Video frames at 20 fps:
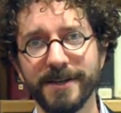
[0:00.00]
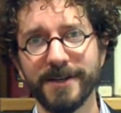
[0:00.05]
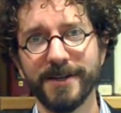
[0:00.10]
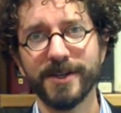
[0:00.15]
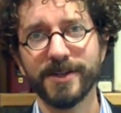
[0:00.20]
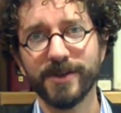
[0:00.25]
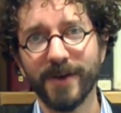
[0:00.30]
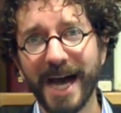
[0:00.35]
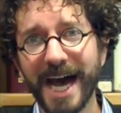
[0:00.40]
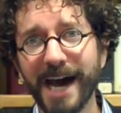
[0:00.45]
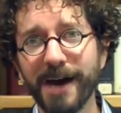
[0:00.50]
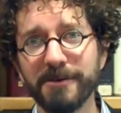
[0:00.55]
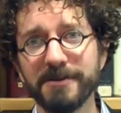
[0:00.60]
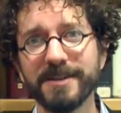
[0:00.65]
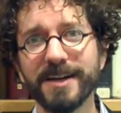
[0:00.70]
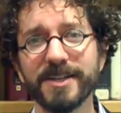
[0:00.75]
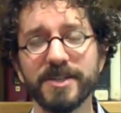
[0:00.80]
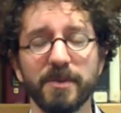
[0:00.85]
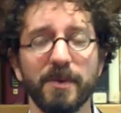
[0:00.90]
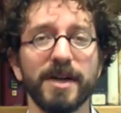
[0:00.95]
So how
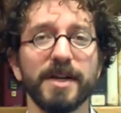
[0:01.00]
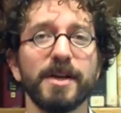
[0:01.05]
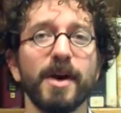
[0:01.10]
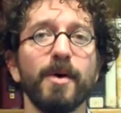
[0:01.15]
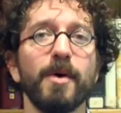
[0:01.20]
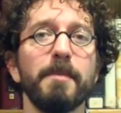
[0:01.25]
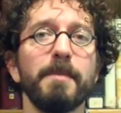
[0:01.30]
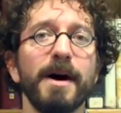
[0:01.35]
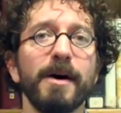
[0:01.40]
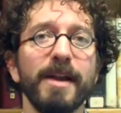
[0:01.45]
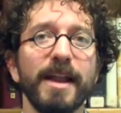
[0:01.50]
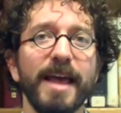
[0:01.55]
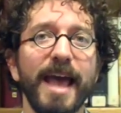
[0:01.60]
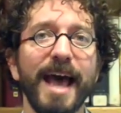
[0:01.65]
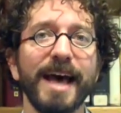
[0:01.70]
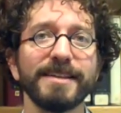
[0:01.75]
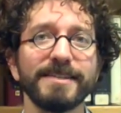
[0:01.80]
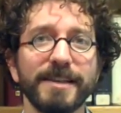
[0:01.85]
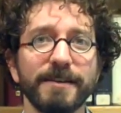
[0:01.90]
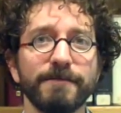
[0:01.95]
does one go about
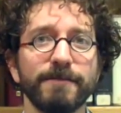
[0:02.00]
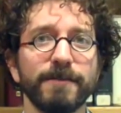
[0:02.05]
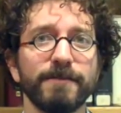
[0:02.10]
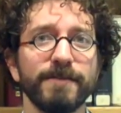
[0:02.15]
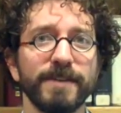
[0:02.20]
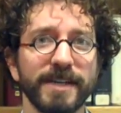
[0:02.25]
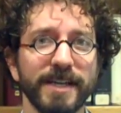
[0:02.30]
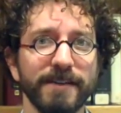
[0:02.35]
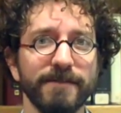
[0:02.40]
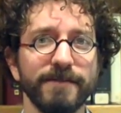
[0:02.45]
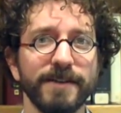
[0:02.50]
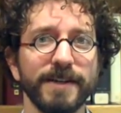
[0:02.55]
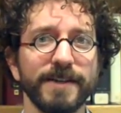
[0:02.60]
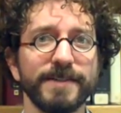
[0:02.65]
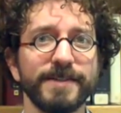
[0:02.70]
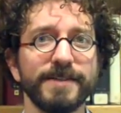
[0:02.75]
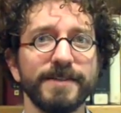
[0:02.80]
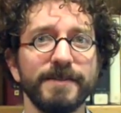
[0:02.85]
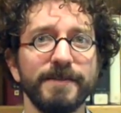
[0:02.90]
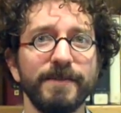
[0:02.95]
asking for
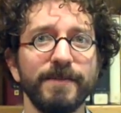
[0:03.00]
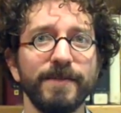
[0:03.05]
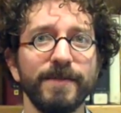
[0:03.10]
forgiveness?